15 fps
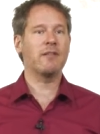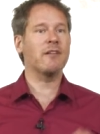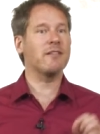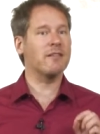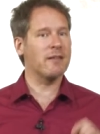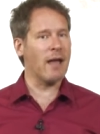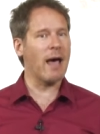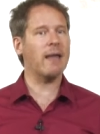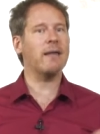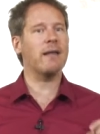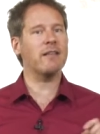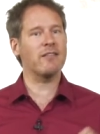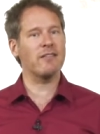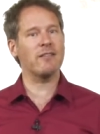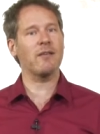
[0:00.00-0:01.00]
does not
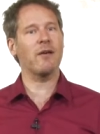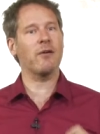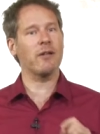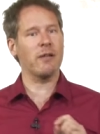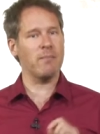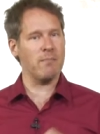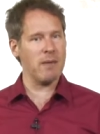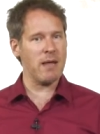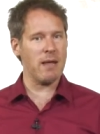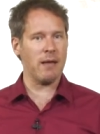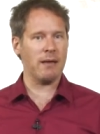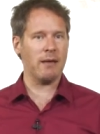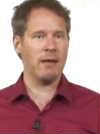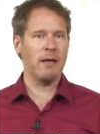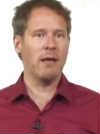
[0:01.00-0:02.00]
necessarily
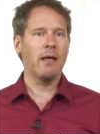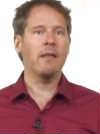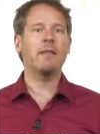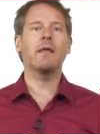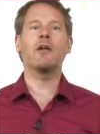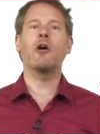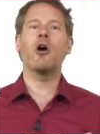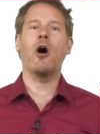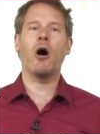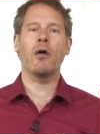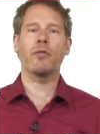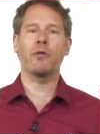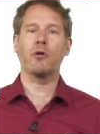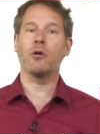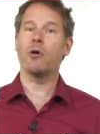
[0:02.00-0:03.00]
mean that our
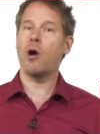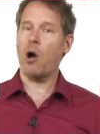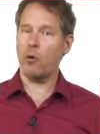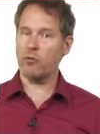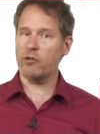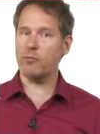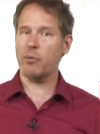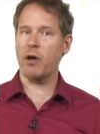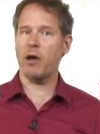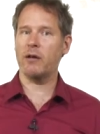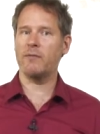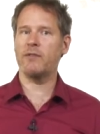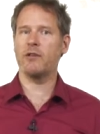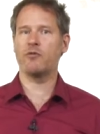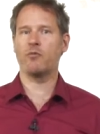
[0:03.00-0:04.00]
author, always
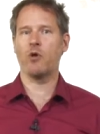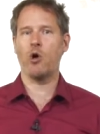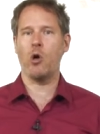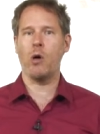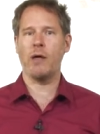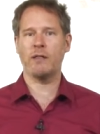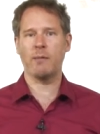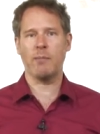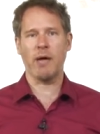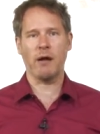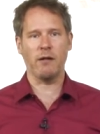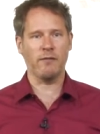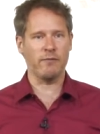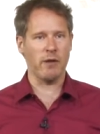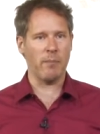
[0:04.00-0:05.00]
proud of his role at the
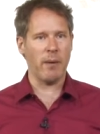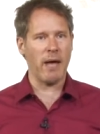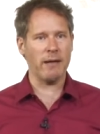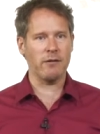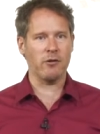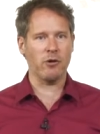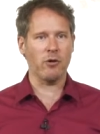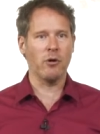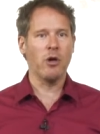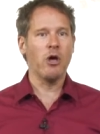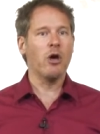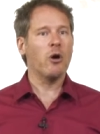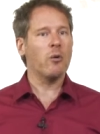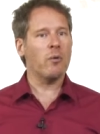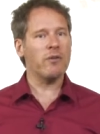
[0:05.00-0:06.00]
Battle of Lepanto,
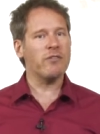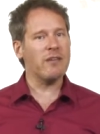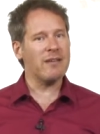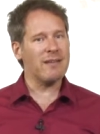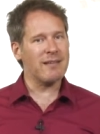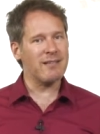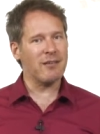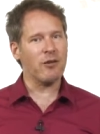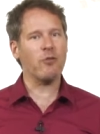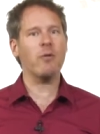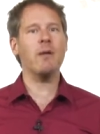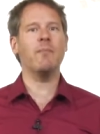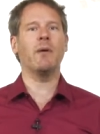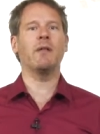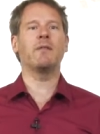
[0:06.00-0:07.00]
was in
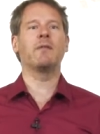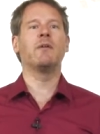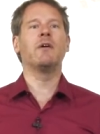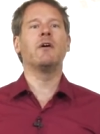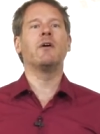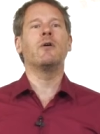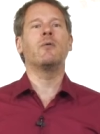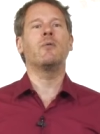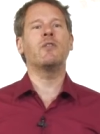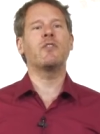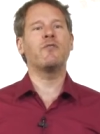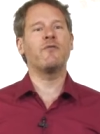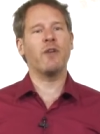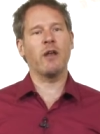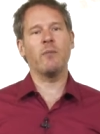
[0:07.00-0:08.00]
disagreement
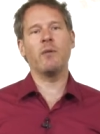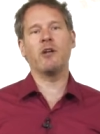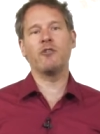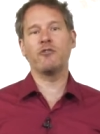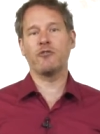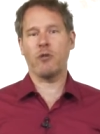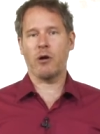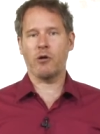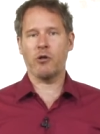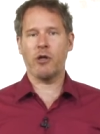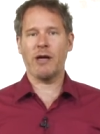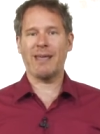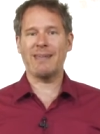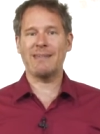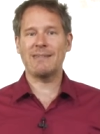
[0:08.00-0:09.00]
with the fundamental
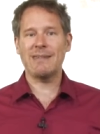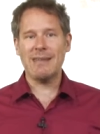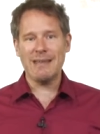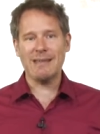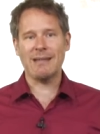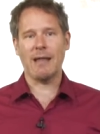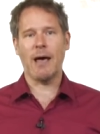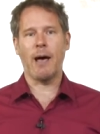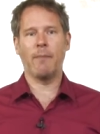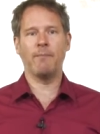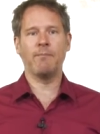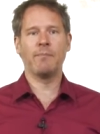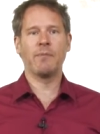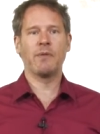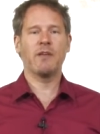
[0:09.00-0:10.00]
struggle against
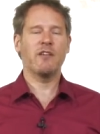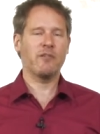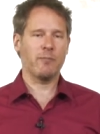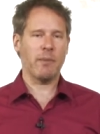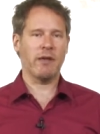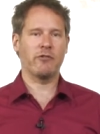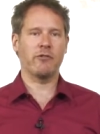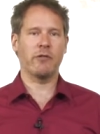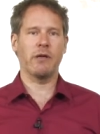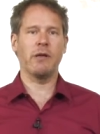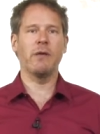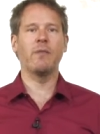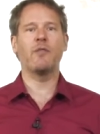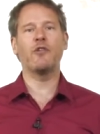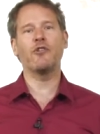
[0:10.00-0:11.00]
Islam,
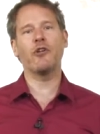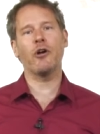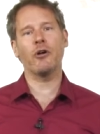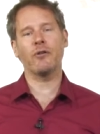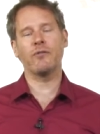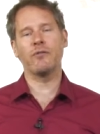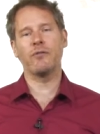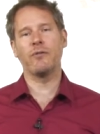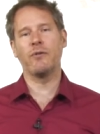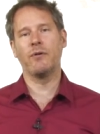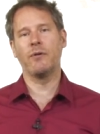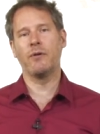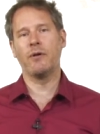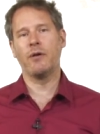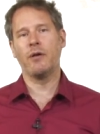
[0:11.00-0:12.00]
especially the Turks.
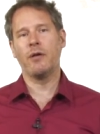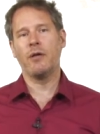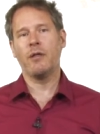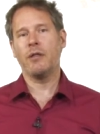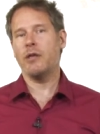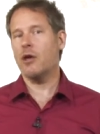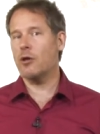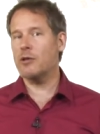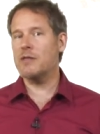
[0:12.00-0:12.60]
The